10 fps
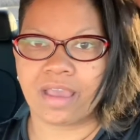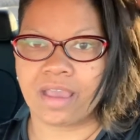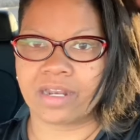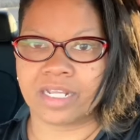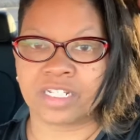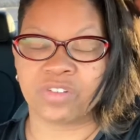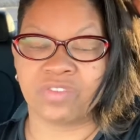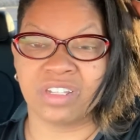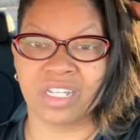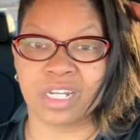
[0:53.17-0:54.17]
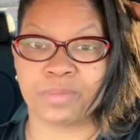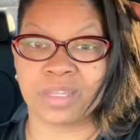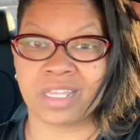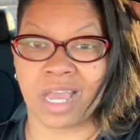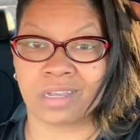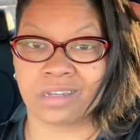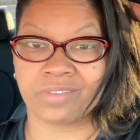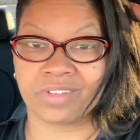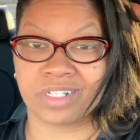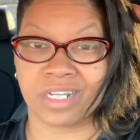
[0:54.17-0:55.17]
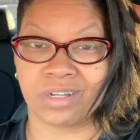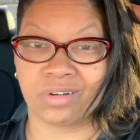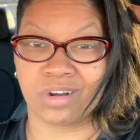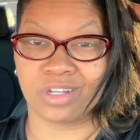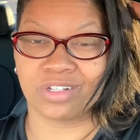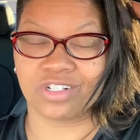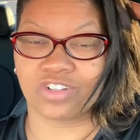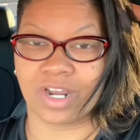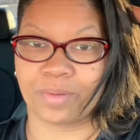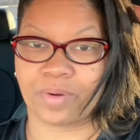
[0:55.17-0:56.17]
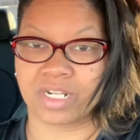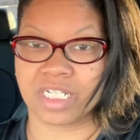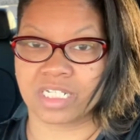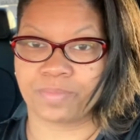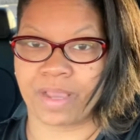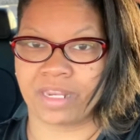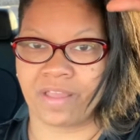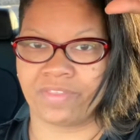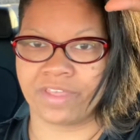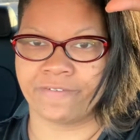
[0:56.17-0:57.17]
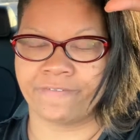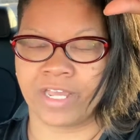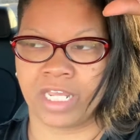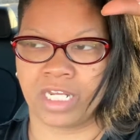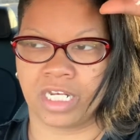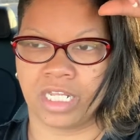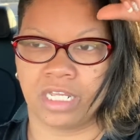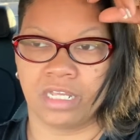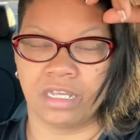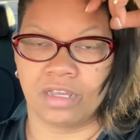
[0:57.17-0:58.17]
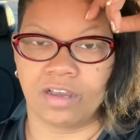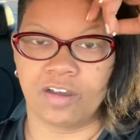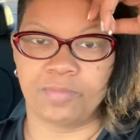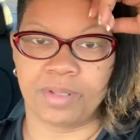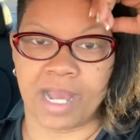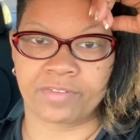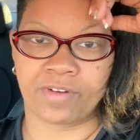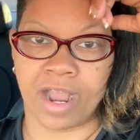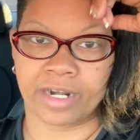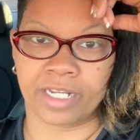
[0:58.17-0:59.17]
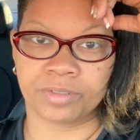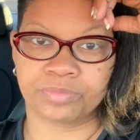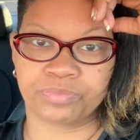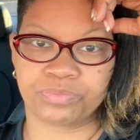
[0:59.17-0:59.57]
And is it really going to be that good of a deal? Or are you just trying to participate in the event of Black Friday?